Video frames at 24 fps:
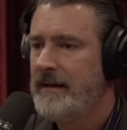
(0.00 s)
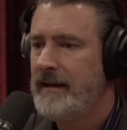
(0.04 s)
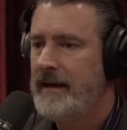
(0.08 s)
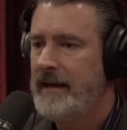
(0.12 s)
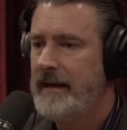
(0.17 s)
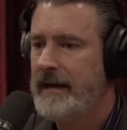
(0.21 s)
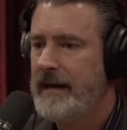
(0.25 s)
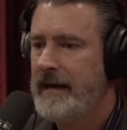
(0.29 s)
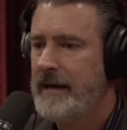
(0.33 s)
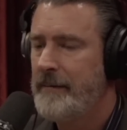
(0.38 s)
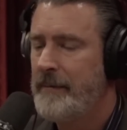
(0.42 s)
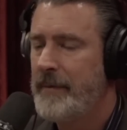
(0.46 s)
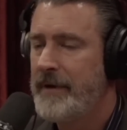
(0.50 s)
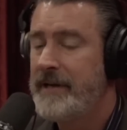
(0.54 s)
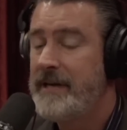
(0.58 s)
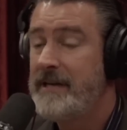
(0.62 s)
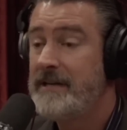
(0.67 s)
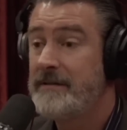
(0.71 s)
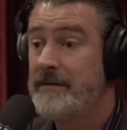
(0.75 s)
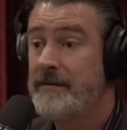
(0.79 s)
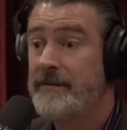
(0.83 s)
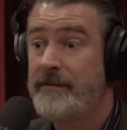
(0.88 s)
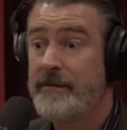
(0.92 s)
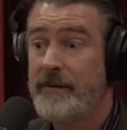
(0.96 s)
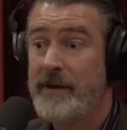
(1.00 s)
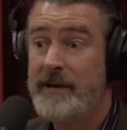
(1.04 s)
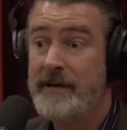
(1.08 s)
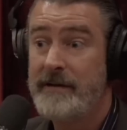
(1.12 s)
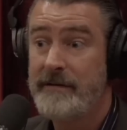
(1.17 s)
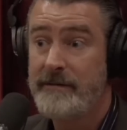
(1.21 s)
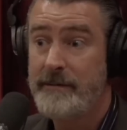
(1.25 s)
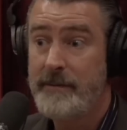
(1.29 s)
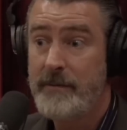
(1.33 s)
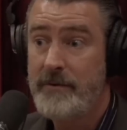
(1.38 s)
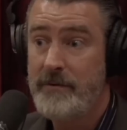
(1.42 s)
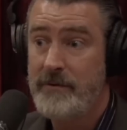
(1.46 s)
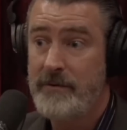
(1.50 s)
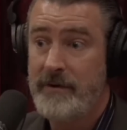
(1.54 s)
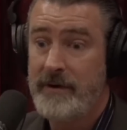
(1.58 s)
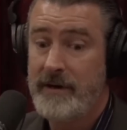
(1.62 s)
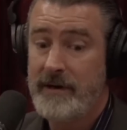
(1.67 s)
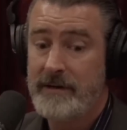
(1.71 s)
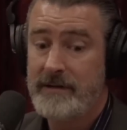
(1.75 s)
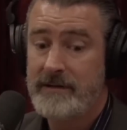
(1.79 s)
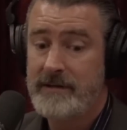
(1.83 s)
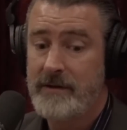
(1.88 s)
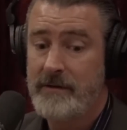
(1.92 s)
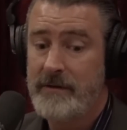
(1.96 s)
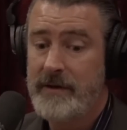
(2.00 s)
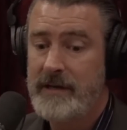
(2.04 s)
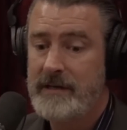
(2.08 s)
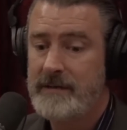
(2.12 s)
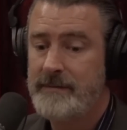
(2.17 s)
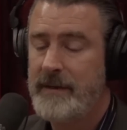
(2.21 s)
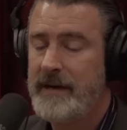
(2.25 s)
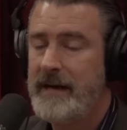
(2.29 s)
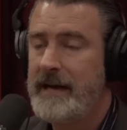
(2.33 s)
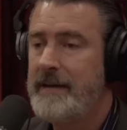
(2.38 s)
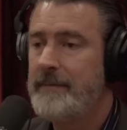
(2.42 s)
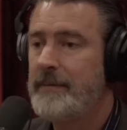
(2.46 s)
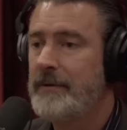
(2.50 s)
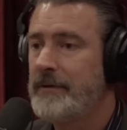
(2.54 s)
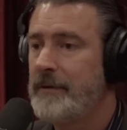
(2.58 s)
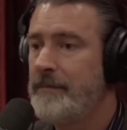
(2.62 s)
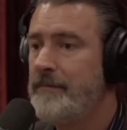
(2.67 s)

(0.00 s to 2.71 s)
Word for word: but he's a friend of Putin, and so he's been able